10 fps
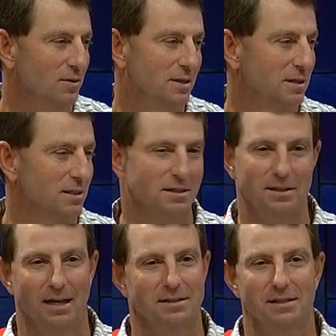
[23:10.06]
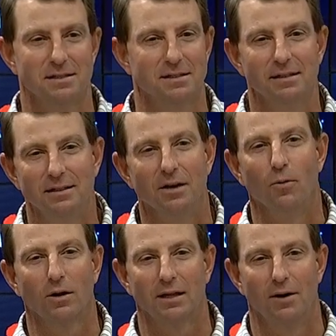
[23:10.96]
That's just doesn't
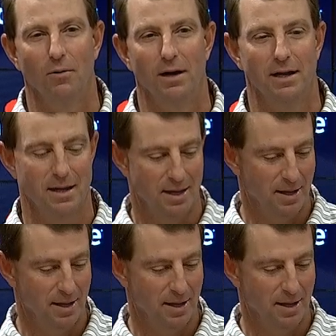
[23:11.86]
work that way.